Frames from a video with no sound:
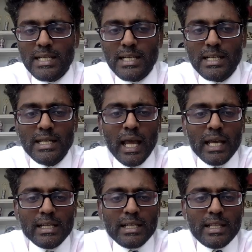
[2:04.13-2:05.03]

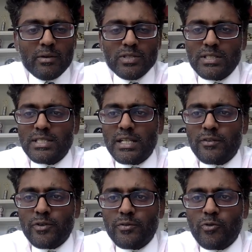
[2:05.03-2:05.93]
that was on Sunday
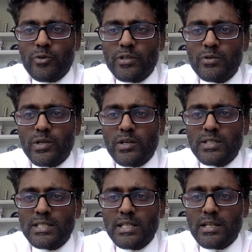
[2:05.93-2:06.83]
for a 4-unit winner
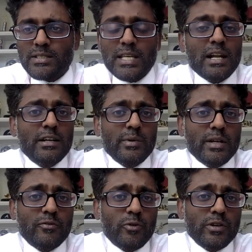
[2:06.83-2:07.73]
on Sunday. On Saturday, we
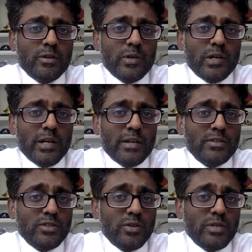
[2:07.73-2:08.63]
had a 4-unit win on
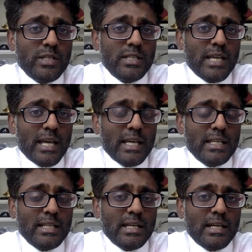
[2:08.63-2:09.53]
Arizona
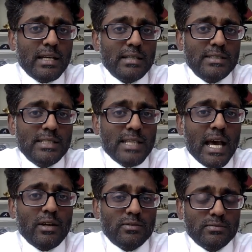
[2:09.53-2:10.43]
and
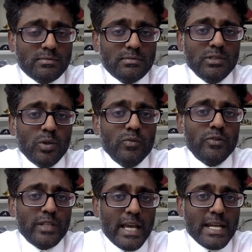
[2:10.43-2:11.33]
Seattle
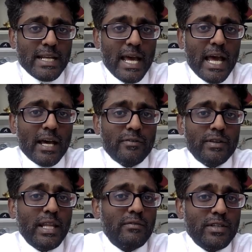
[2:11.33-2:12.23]
over the 8.5.
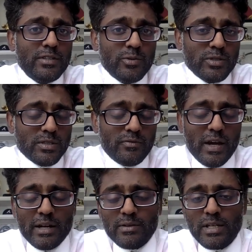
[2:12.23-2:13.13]
11-2 was the
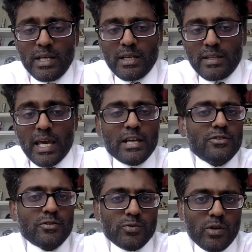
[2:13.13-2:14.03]
final. The
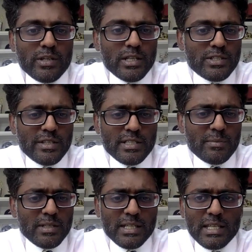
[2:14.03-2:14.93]
Astros won yesterday,
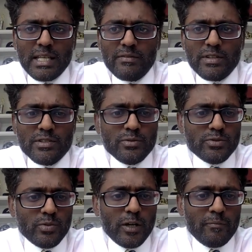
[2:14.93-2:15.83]
something like 11-2
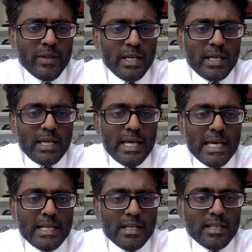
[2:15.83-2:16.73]
as well.
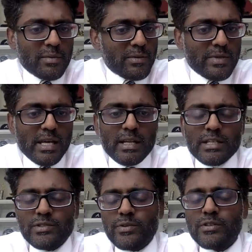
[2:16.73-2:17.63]
And WNBA,
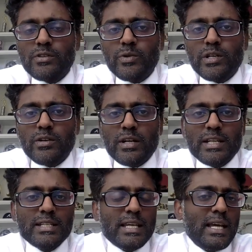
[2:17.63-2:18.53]
nice 3-unit winner on
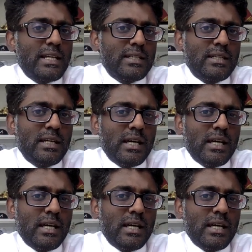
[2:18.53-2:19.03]
Indiana,